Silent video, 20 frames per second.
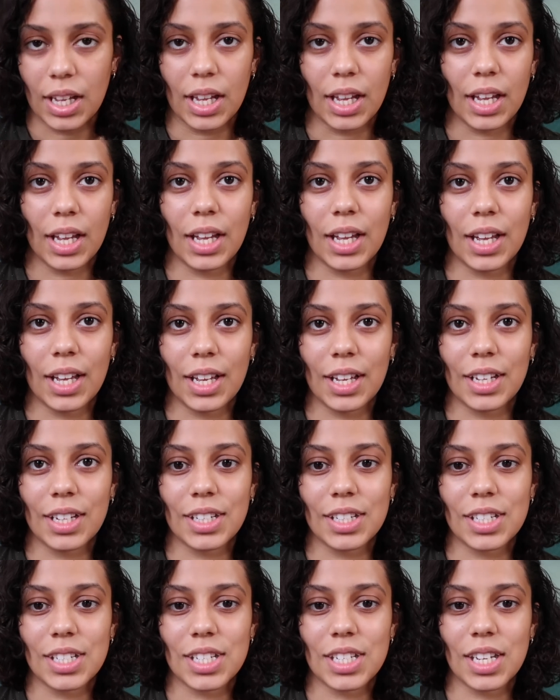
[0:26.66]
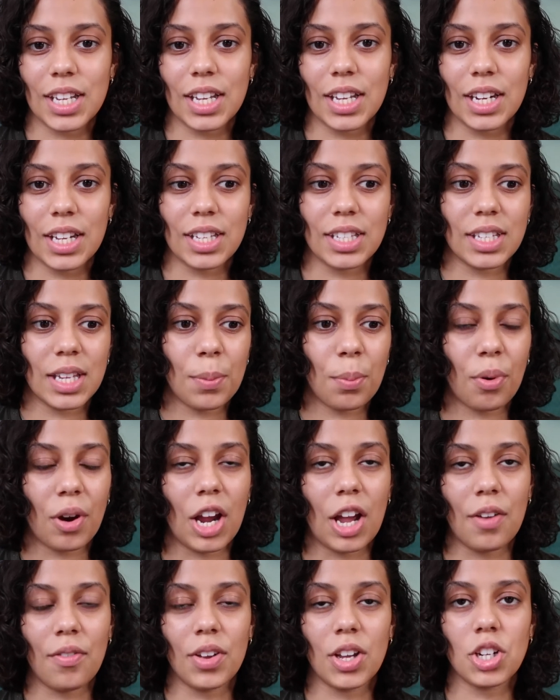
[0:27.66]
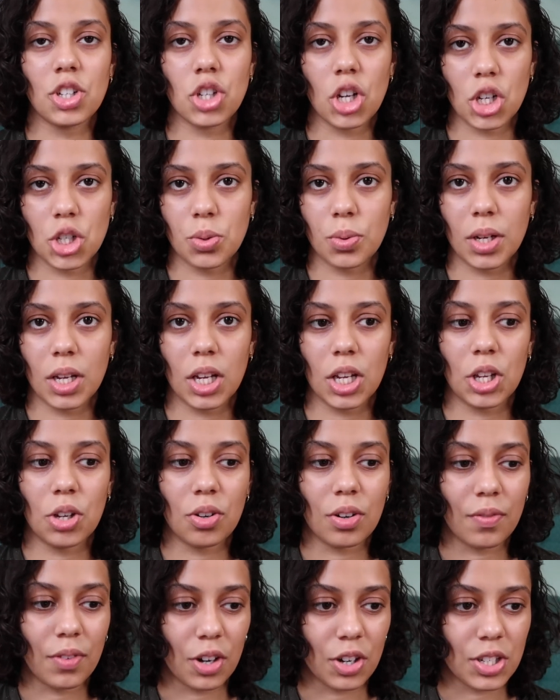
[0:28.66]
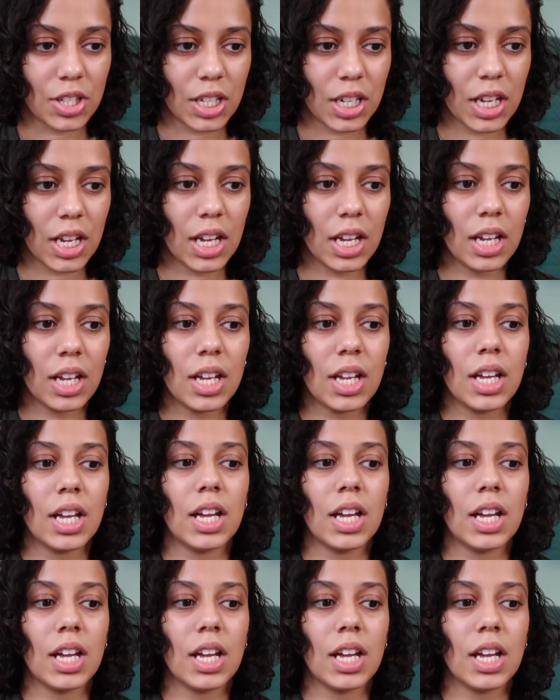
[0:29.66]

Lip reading: And it is a private Jesuit university.